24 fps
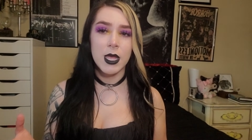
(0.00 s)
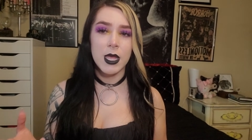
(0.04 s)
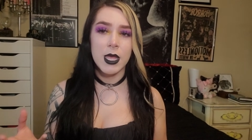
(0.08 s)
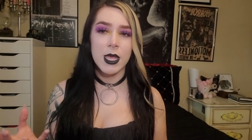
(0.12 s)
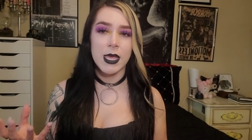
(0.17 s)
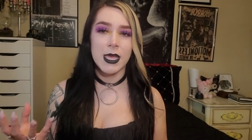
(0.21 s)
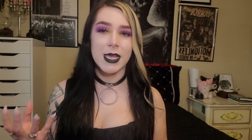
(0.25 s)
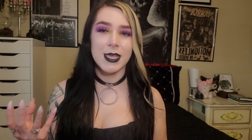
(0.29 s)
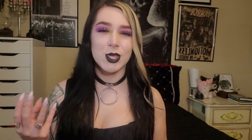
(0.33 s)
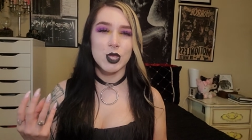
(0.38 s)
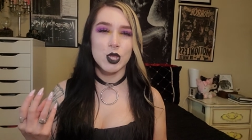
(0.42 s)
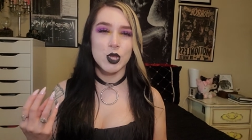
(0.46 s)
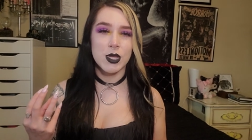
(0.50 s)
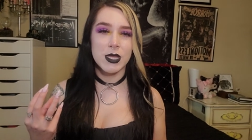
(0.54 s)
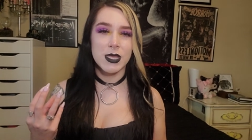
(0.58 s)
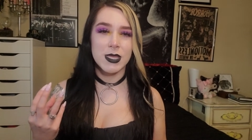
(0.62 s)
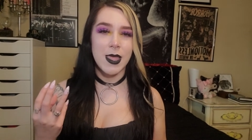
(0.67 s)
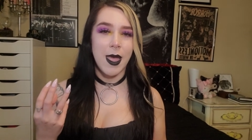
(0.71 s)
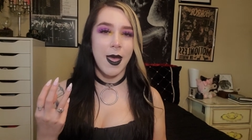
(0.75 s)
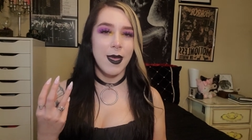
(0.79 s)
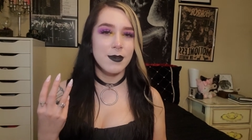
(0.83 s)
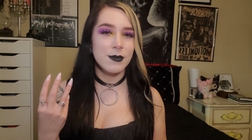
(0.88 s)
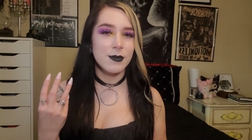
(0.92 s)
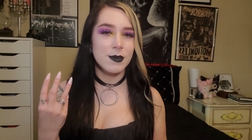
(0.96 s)
it's just
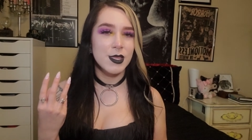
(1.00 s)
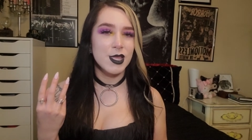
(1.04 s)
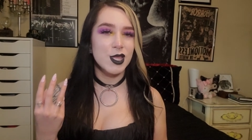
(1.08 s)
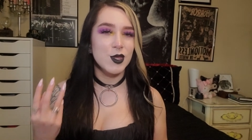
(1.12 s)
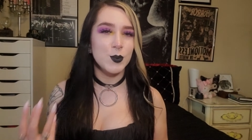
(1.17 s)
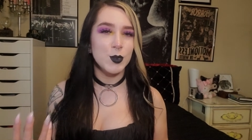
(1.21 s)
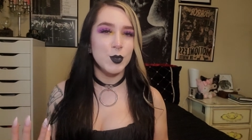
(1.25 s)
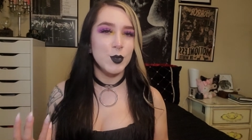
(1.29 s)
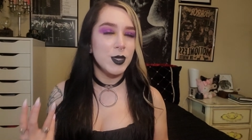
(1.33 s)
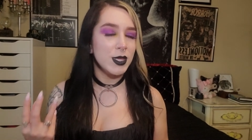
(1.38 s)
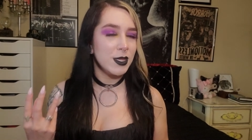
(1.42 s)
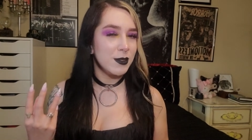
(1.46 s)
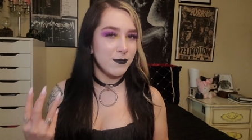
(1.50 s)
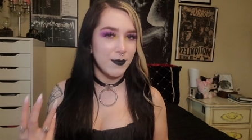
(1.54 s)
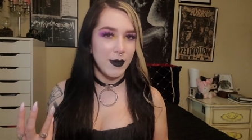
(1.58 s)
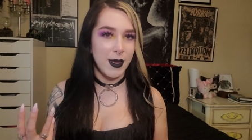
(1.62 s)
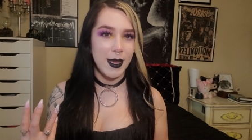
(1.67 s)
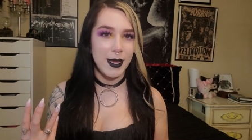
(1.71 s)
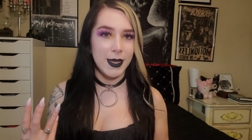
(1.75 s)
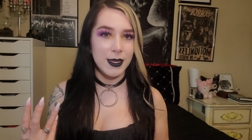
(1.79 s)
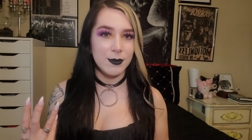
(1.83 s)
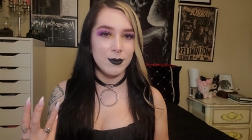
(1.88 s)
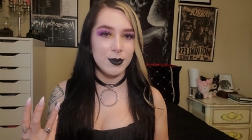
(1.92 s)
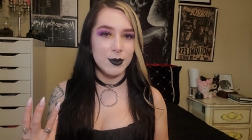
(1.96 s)
that spooky
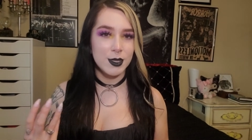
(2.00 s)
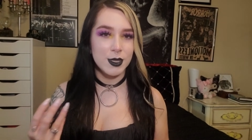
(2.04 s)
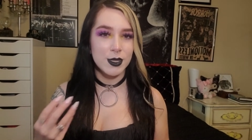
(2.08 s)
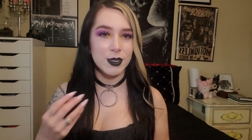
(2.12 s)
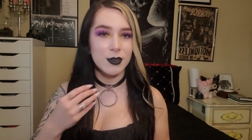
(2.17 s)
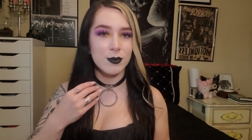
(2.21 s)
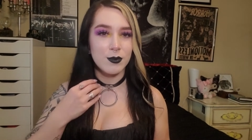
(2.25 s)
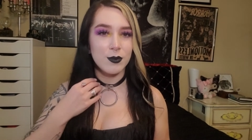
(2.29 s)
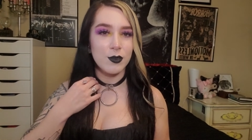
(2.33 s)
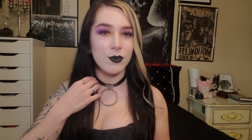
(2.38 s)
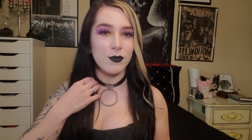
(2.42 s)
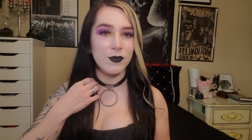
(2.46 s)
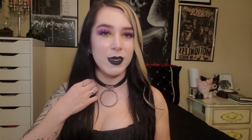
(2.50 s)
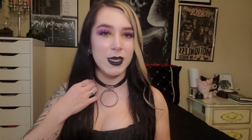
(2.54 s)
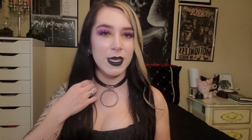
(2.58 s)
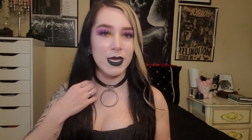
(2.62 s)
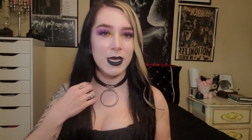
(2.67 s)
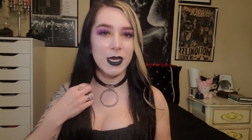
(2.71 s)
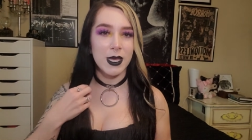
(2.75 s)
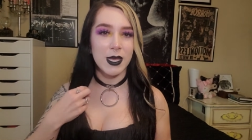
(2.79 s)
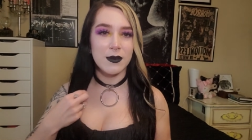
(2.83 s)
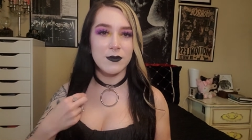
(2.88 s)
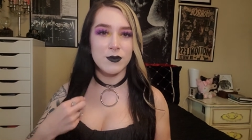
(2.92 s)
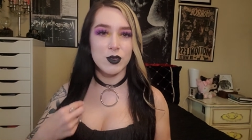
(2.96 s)
vibe to the movie
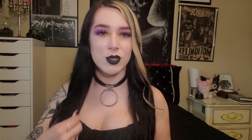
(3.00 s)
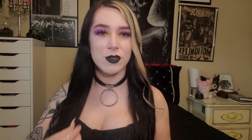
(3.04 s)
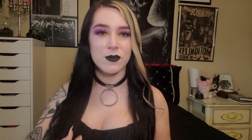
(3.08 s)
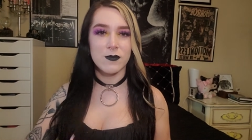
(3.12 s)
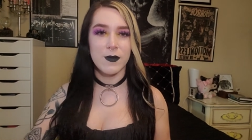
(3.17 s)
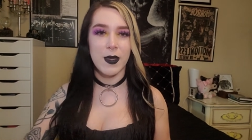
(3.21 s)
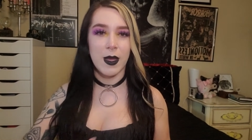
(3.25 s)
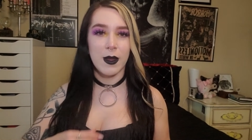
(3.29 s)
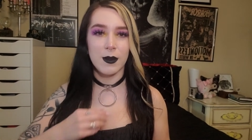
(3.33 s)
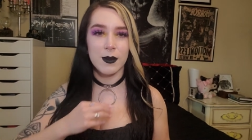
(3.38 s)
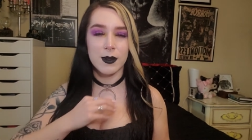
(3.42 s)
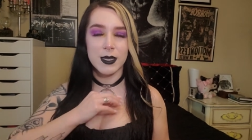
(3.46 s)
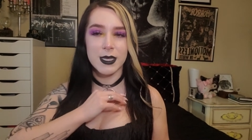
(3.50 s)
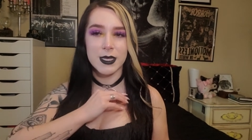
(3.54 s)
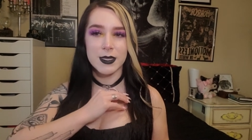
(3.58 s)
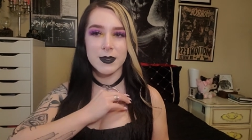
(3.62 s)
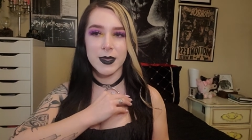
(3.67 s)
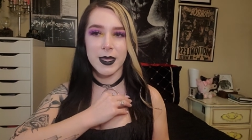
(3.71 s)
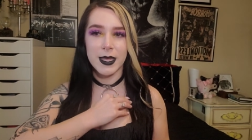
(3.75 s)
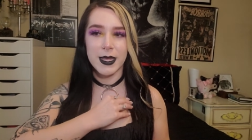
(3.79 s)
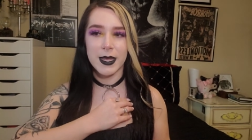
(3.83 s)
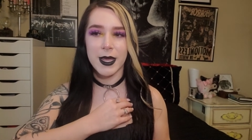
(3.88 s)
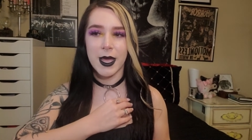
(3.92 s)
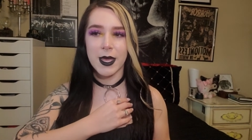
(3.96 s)
and just very
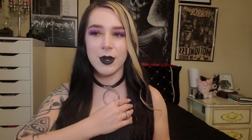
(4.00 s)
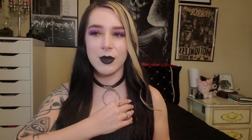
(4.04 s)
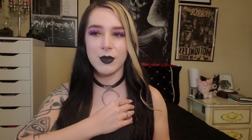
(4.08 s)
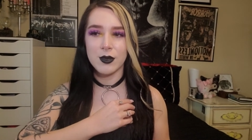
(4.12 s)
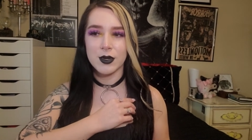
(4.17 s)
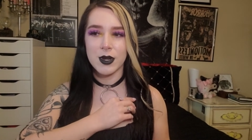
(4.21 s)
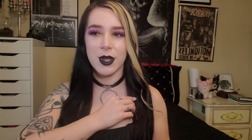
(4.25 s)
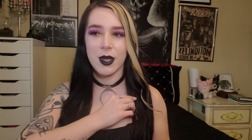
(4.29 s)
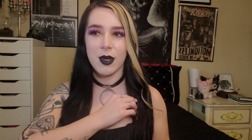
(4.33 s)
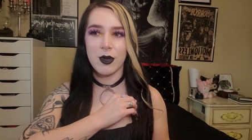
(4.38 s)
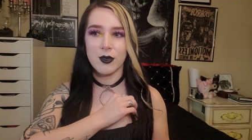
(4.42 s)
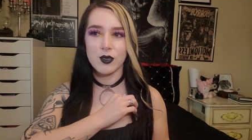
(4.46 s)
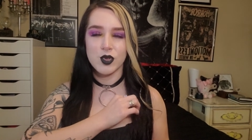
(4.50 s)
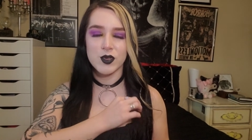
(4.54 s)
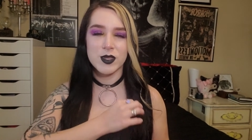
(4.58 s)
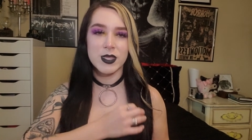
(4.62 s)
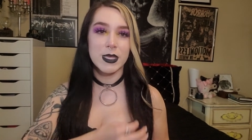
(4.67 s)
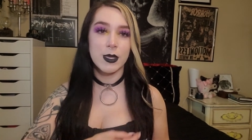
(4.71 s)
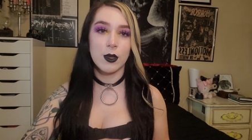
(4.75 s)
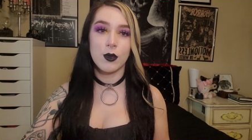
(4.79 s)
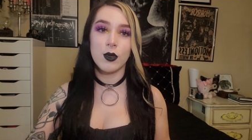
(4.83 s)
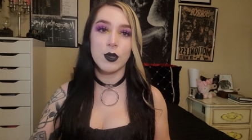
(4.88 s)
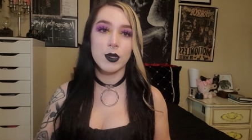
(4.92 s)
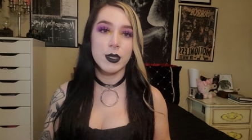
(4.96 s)
like i don't know just the
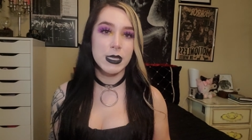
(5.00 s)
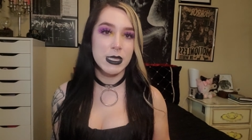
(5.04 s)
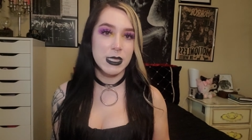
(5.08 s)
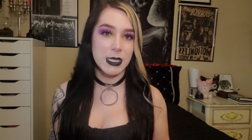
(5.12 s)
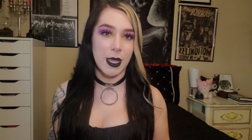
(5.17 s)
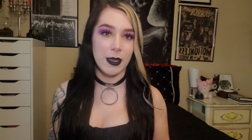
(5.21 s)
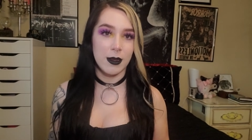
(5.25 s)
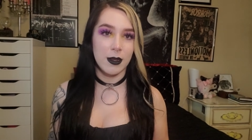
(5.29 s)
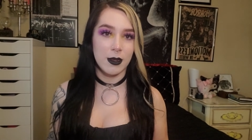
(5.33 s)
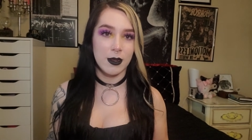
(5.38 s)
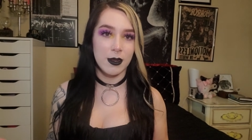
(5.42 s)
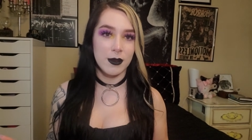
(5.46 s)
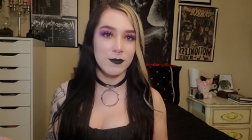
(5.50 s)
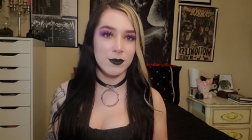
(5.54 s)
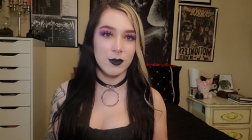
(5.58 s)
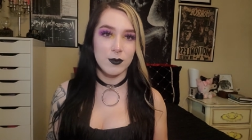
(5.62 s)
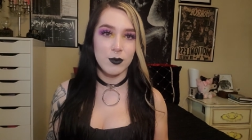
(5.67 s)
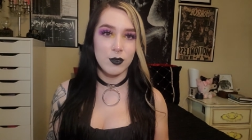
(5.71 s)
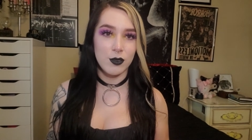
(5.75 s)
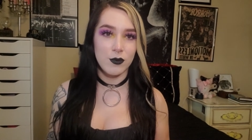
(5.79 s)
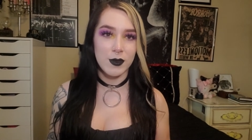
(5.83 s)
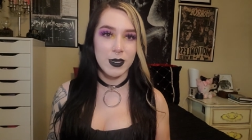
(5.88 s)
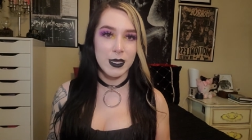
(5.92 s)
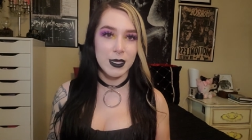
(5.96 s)
whole aesthetic of the
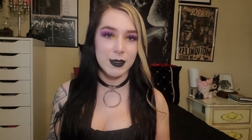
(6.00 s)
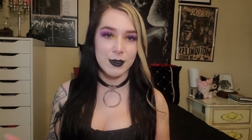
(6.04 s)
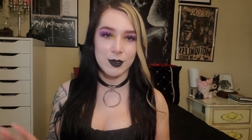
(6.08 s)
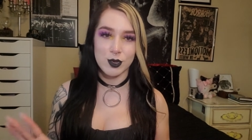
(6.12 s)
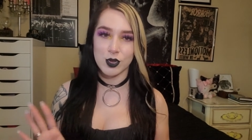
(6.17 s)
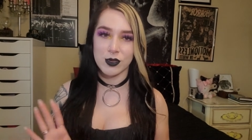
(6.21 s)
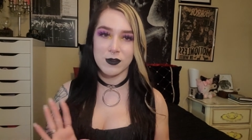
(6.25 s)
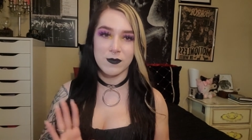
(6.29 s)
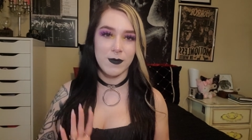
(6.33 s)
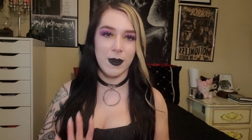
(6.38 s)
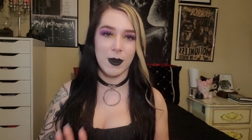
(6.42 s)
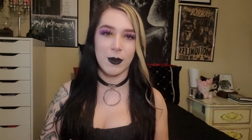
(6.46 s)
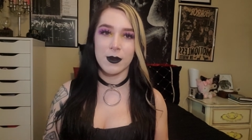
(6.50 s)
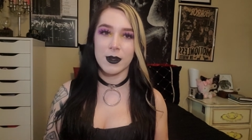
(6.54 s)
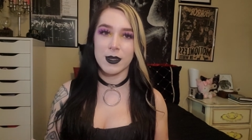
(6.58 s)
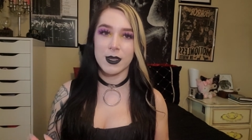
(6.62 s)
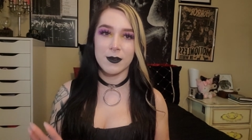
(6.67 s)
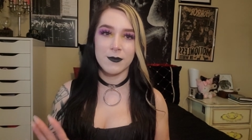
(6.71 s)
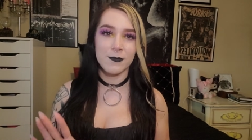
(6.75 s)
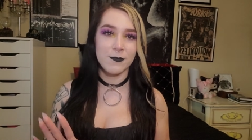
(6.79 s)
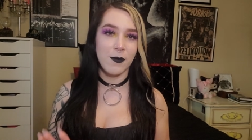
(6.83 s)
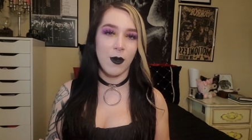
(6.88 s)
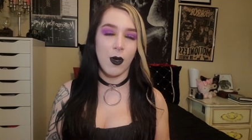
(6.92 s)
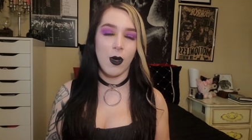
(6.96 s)
movie is just very
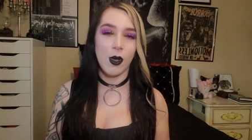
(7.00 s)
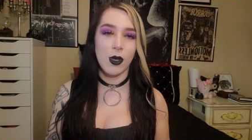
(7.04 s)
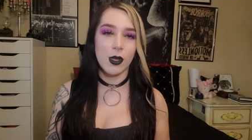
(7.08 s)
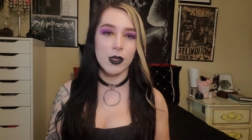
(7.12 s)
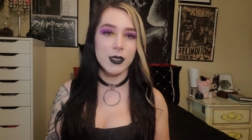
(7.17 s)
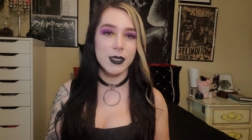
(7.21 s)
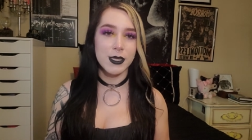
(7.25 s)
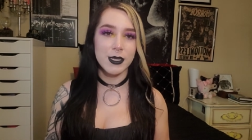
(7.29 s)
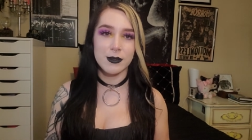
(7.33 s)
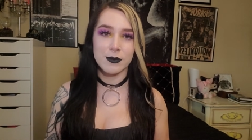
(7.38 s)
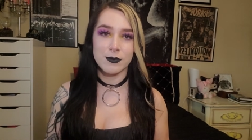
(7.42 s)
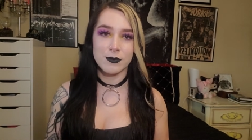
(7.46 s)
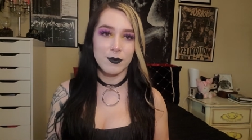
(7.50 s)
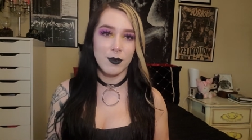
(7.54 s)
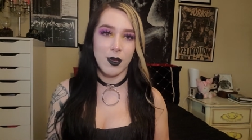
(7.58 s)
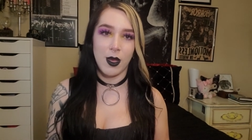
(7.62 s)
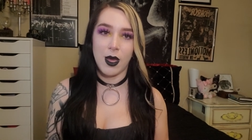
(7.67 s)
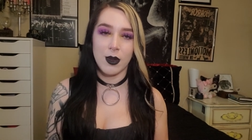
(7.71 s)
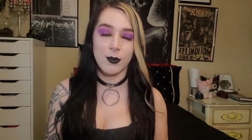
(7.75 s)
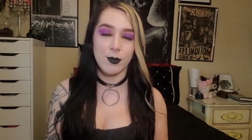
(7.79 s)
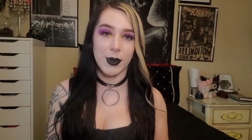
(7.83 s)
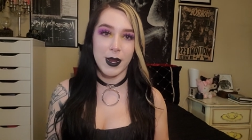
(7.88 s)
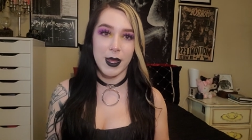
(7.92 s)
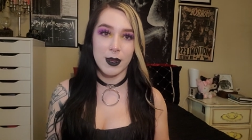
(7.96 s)
fall and
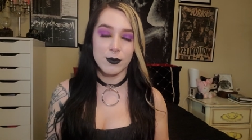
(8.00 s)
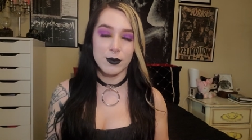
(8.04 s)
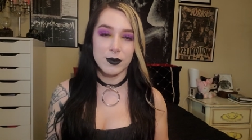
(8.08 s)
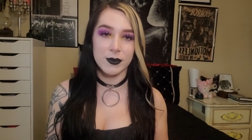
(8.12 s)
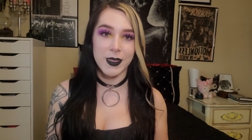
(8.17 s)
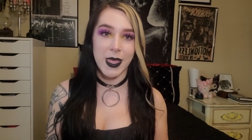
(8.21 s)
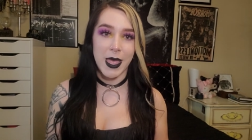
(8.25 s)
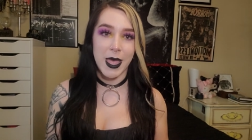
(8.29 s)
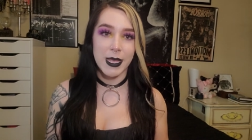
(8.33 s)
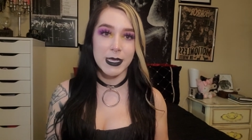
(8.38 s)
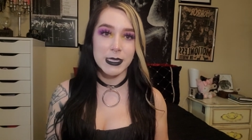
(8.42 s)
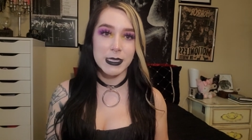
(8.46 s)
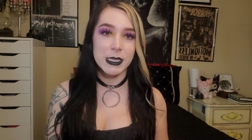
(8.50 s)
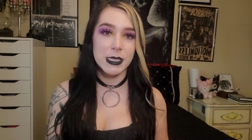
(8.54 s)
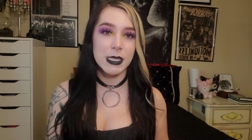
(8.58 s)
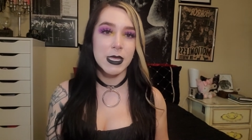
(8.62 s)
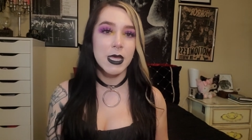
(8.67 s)
on brand with that